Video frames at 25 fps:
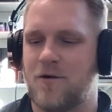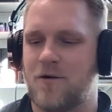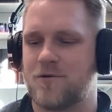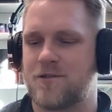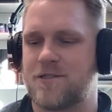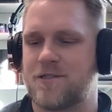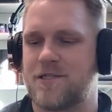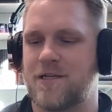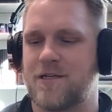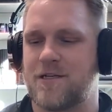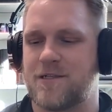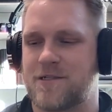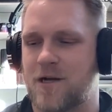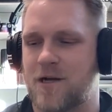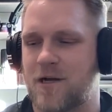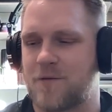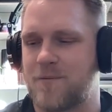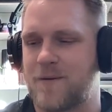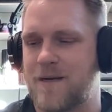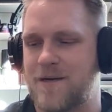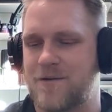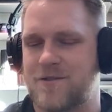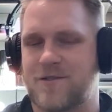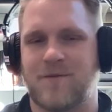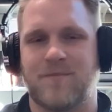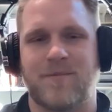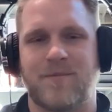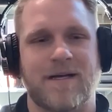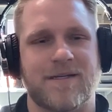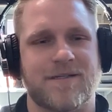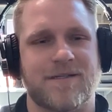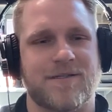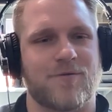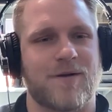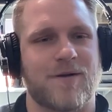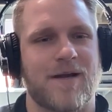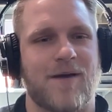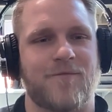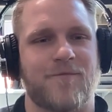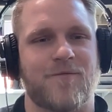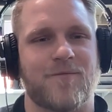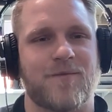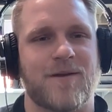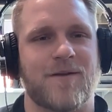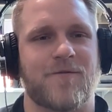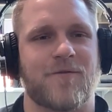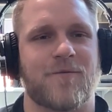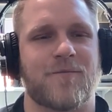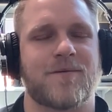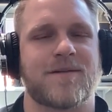and she just talked about how she bounced around from
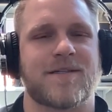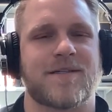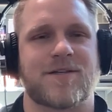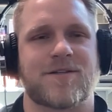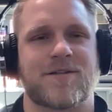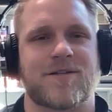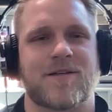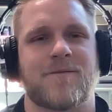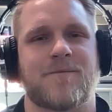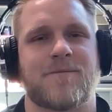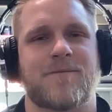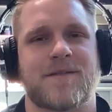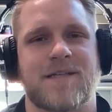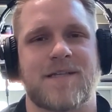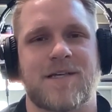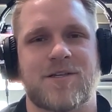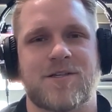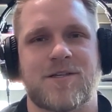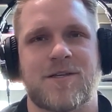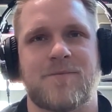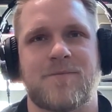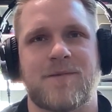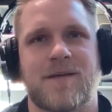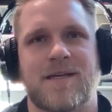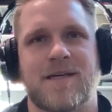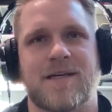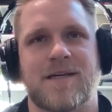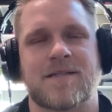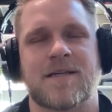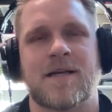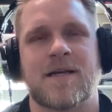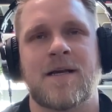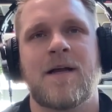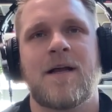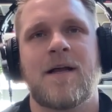different position to position because